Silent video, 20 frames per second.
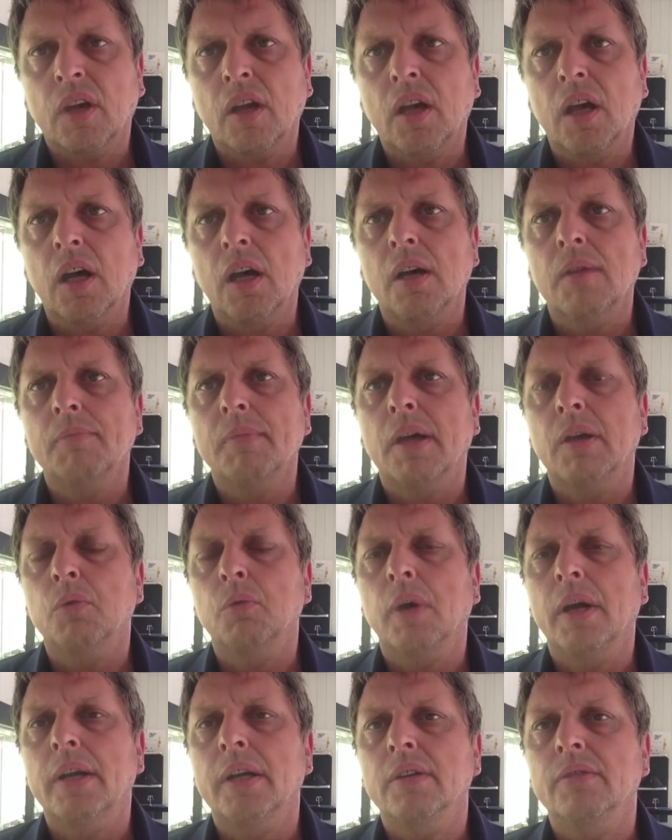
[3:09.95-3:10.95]
and
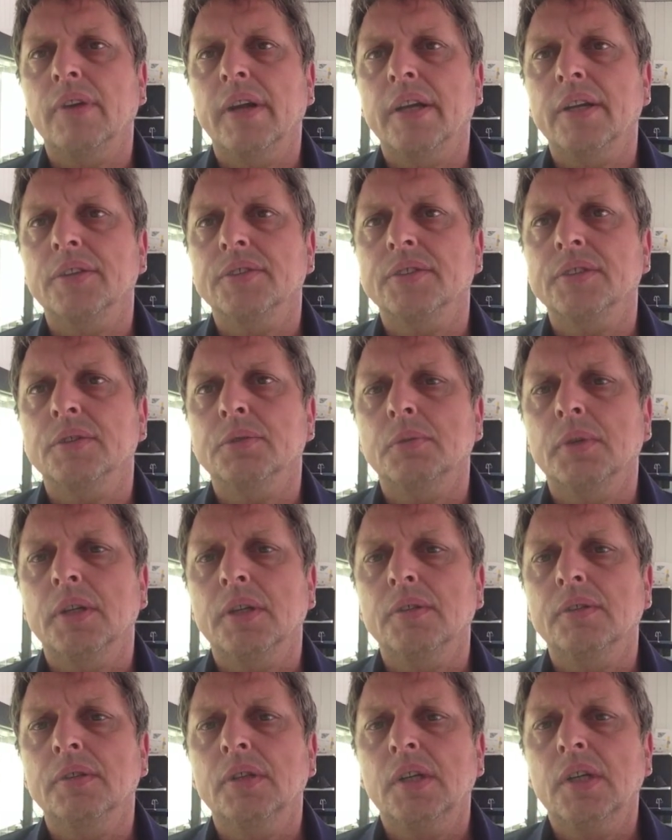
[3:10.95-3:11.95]
wedding rings as
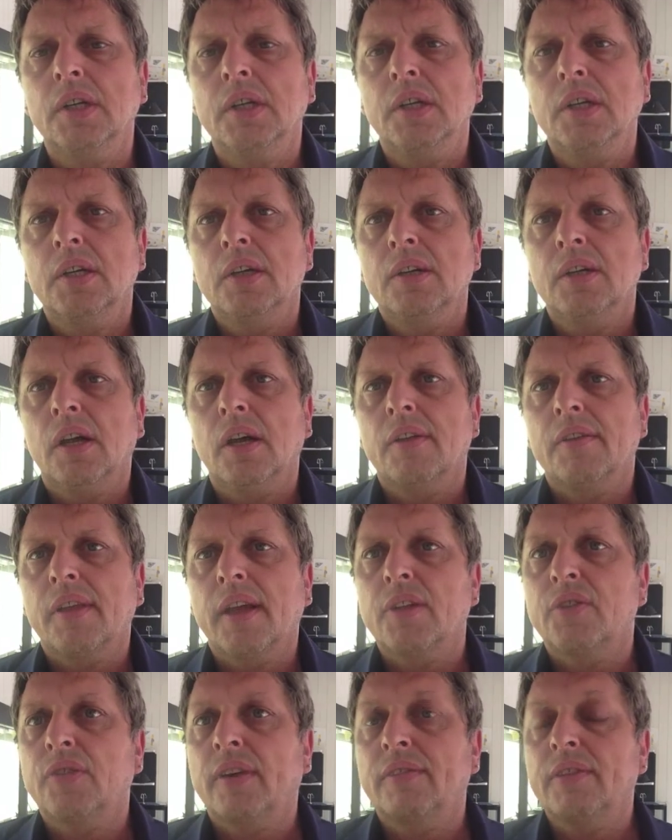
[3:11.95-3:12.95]
well.
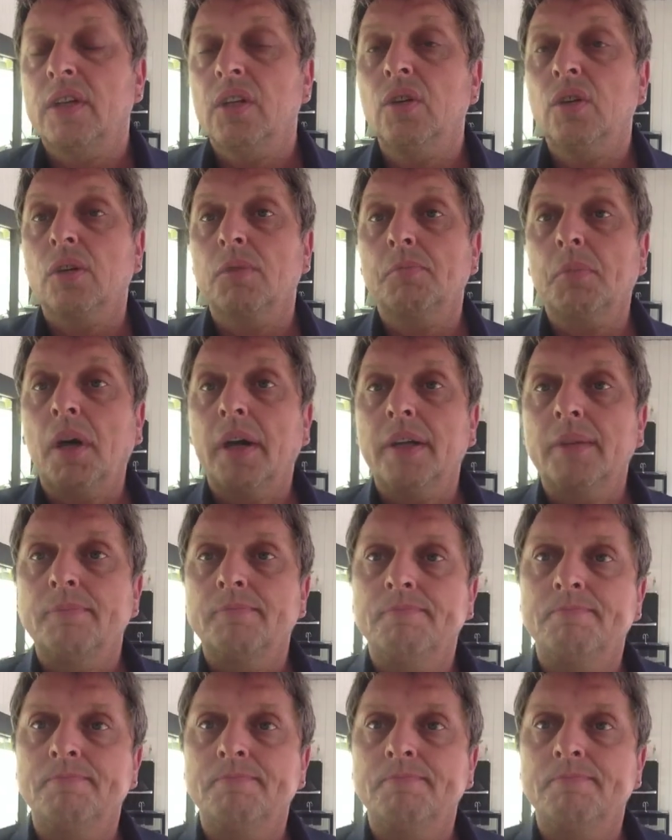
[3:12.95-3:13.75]
Thanks for having a look. Bye.